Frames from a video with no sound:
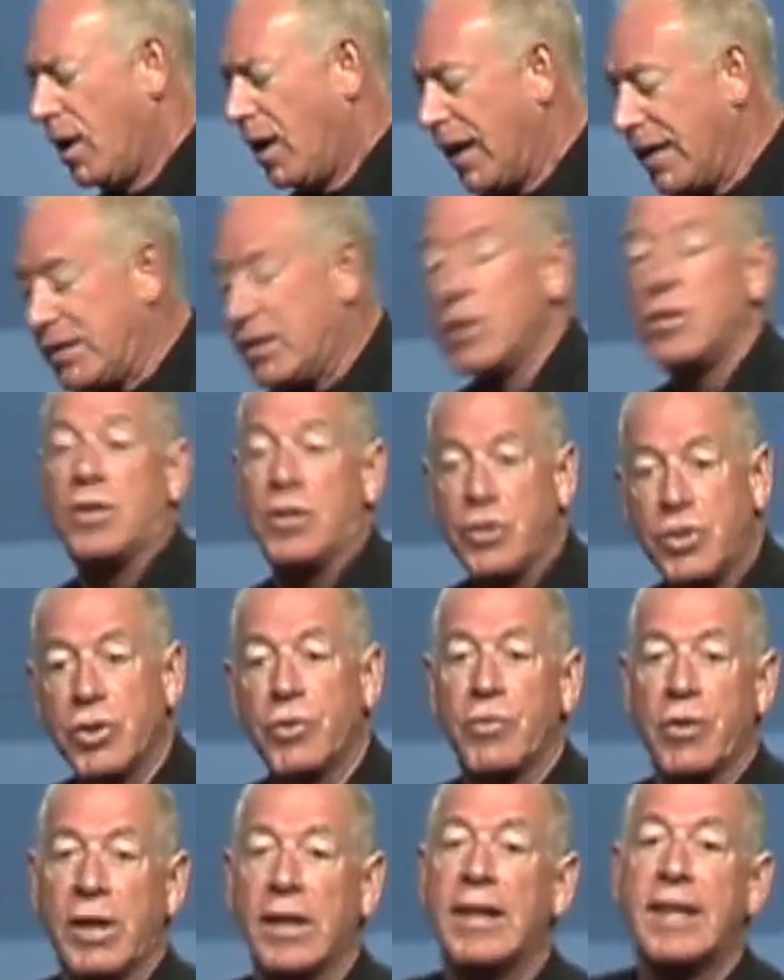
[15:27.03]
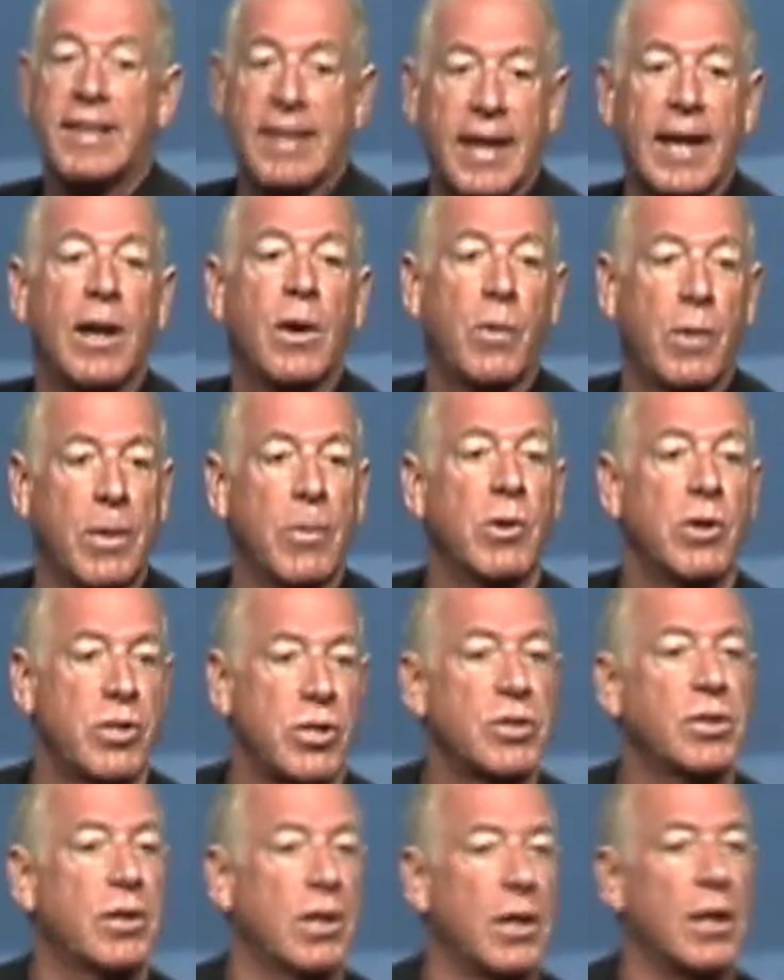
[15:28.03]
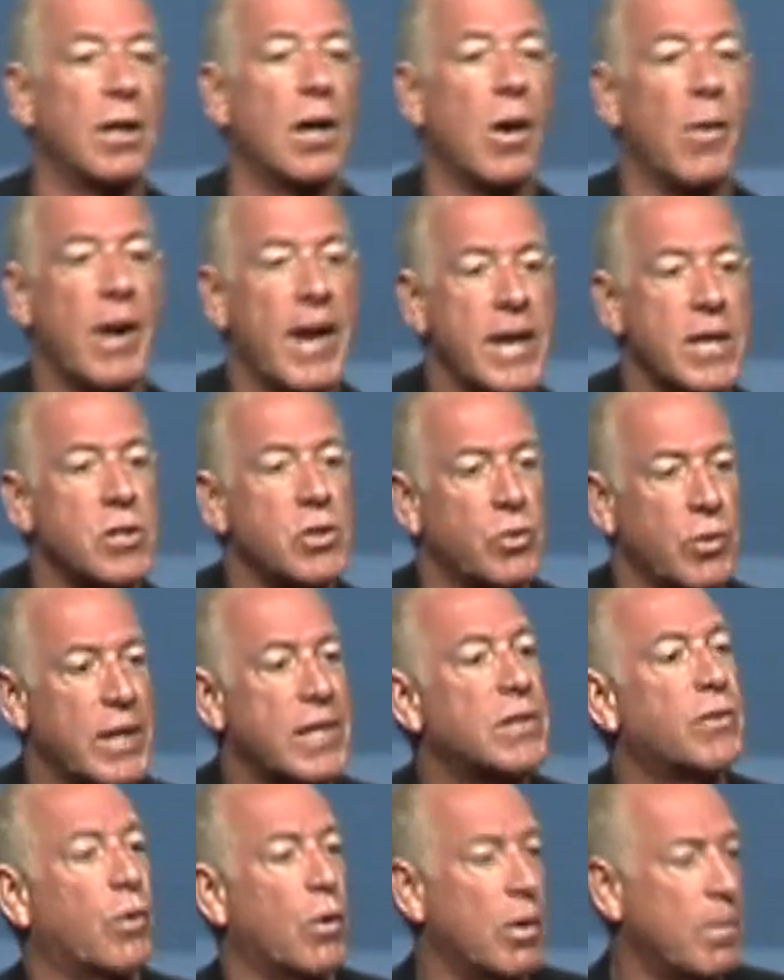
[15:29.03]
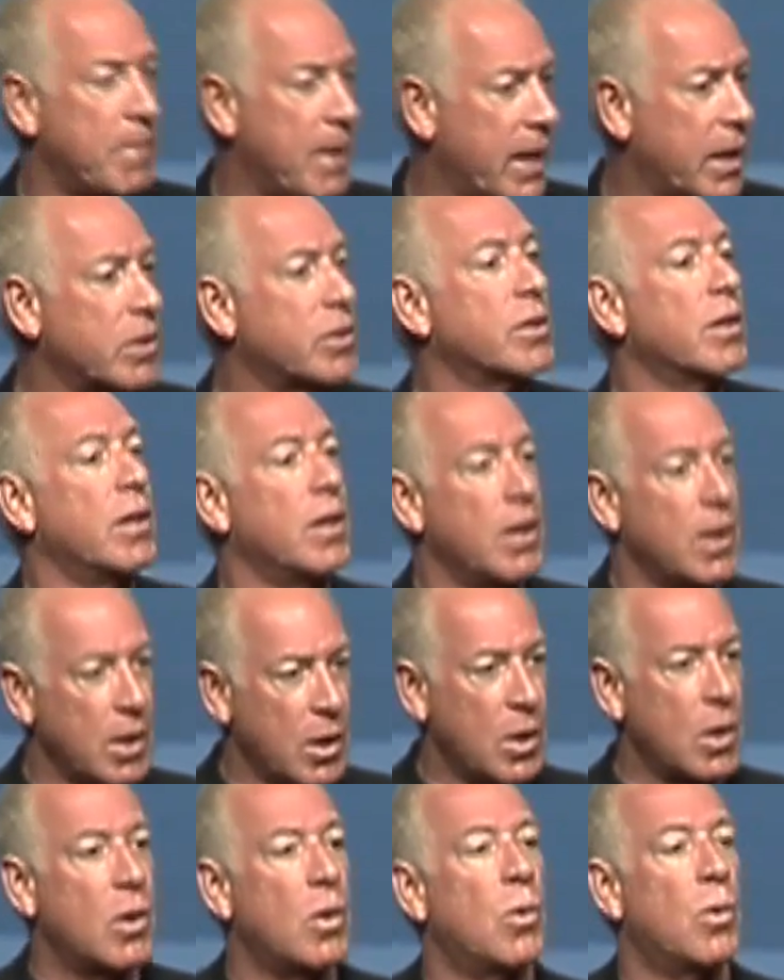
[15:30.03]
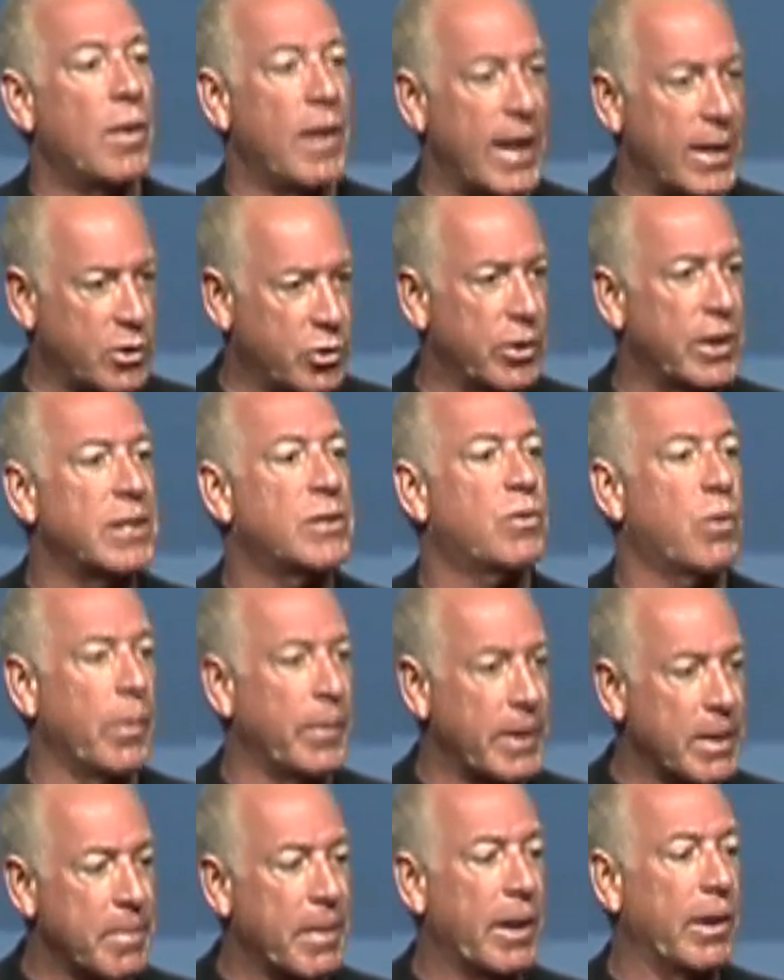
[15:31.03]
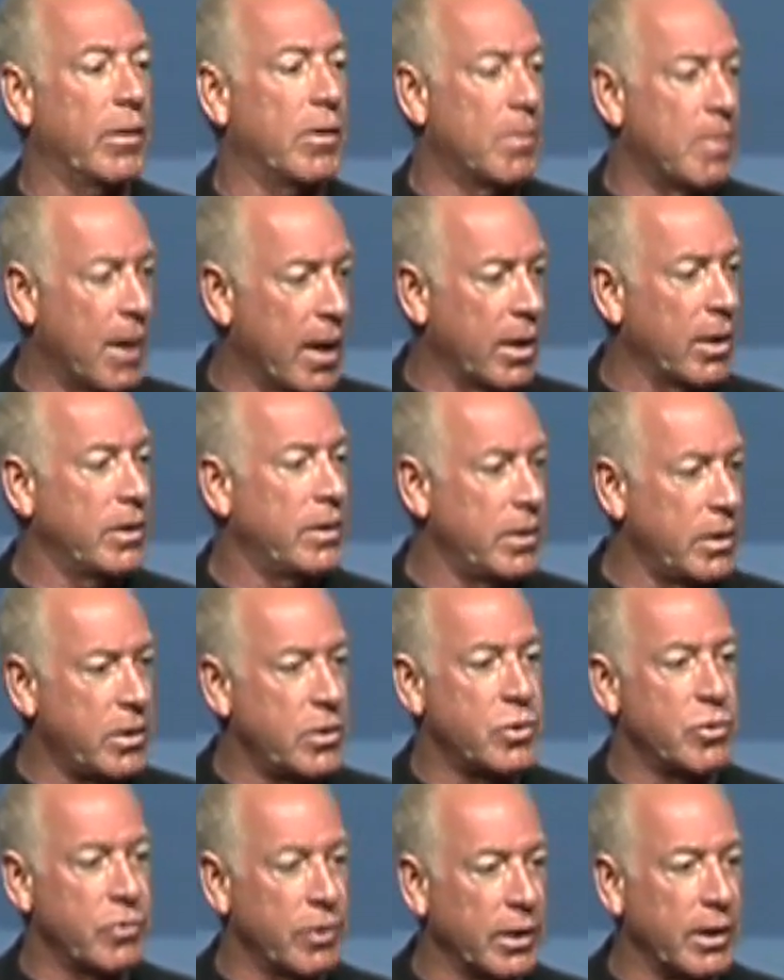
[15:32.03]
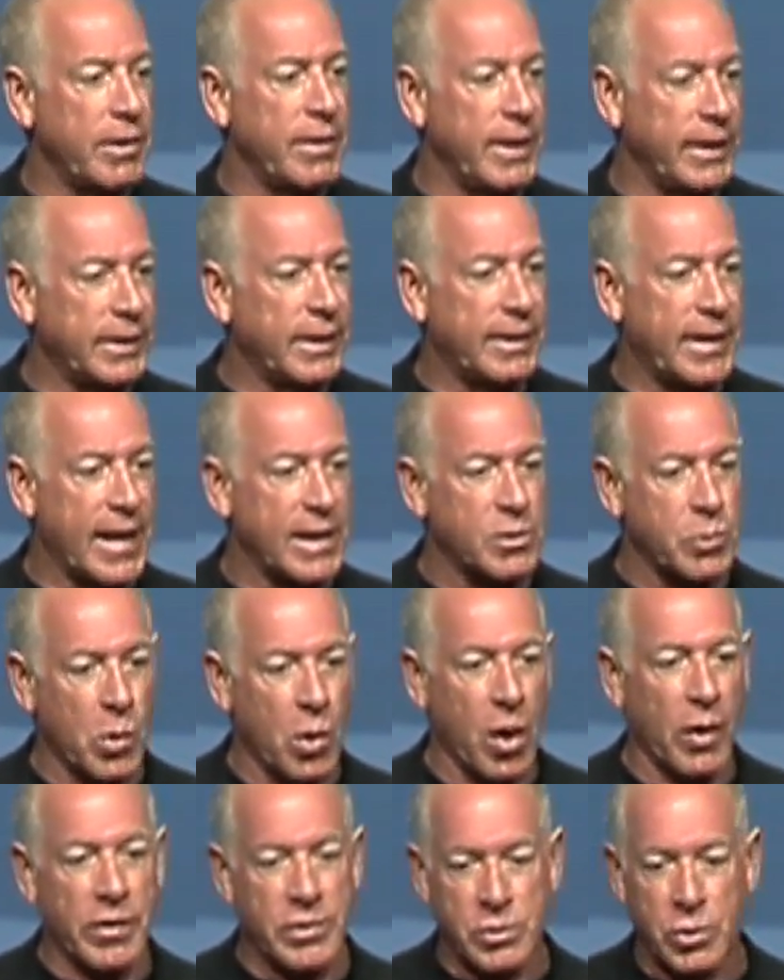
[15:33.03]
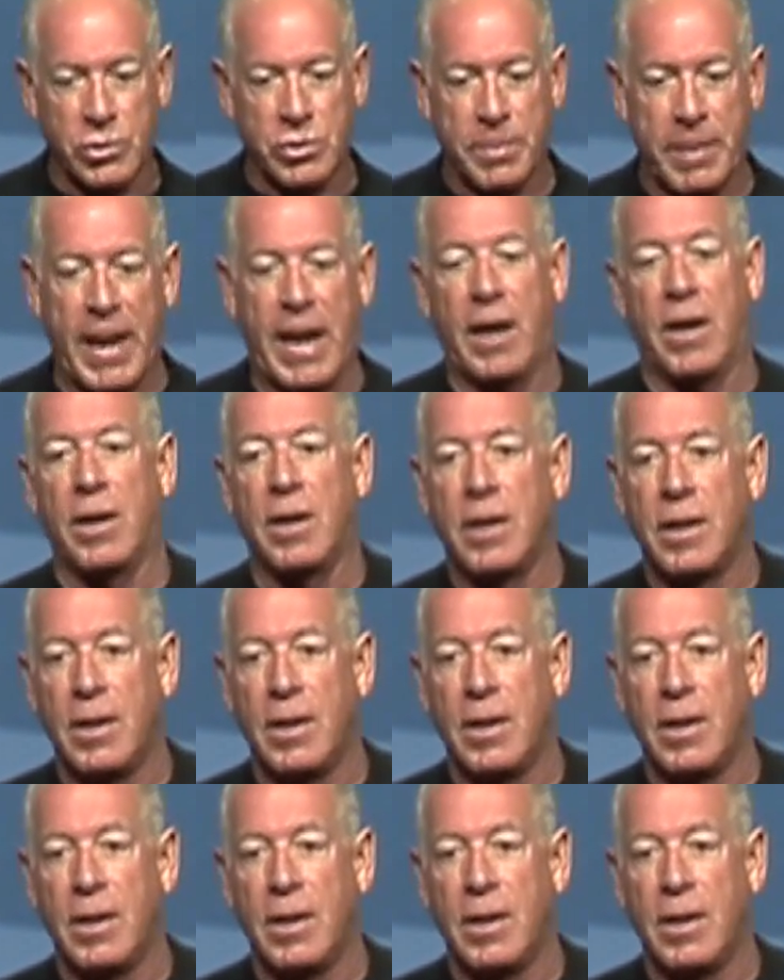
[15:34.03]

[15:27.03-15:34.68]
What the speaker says: I said, did you really think we were just going to go ahead and transform medicine without transforming the medical model? Did you really think that that's what all this was about?